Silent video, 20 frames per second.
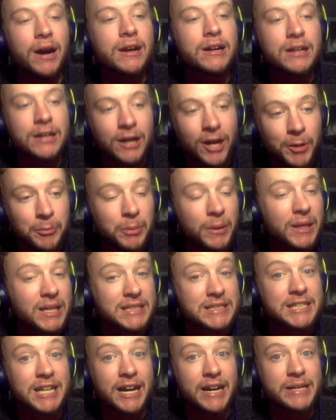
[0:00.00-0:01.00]
a couple
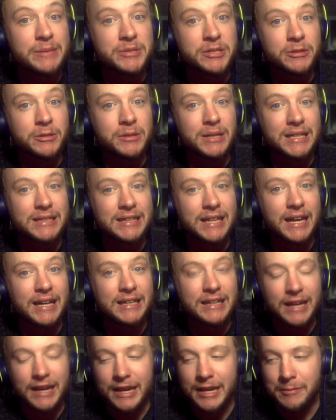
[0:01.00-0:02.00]
of times throughout
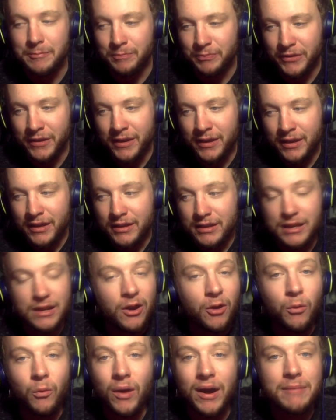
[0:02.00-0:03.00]
that game, you
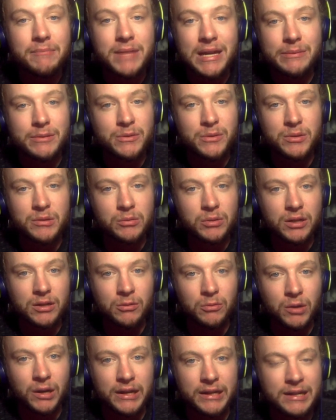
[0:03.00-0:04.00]
know what? Maybe we would
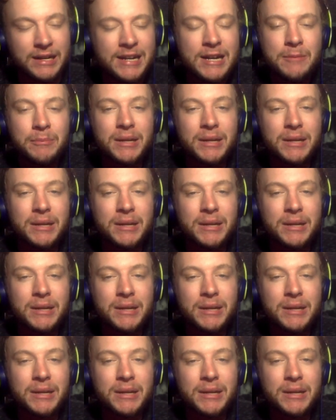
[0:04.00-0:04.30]
have won.